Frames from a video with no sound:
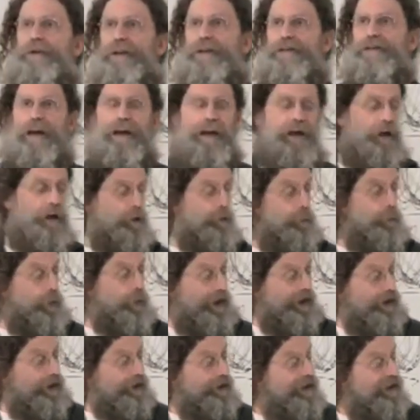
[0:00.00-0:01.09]
it,
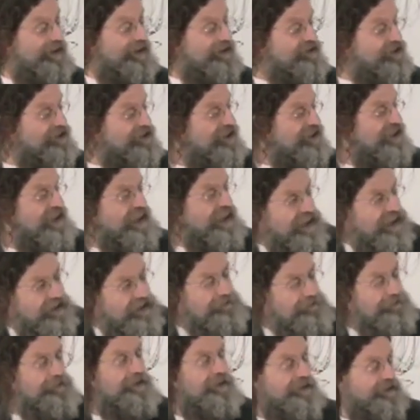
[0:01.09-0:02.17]
where just the
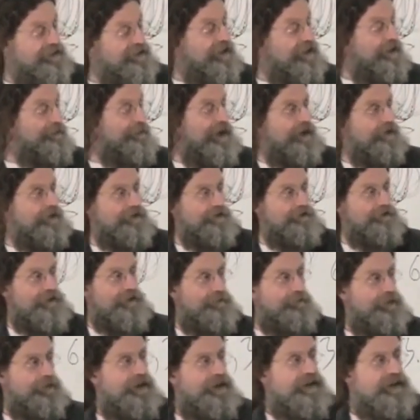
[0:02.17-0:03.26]
infinite amount of
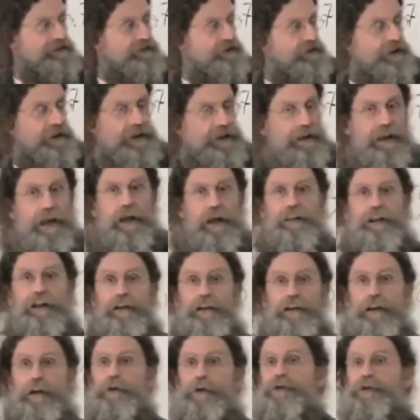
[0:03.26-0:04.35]
complexity, the
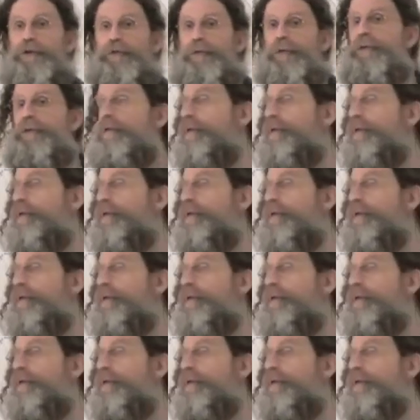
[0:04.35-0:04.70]
closer you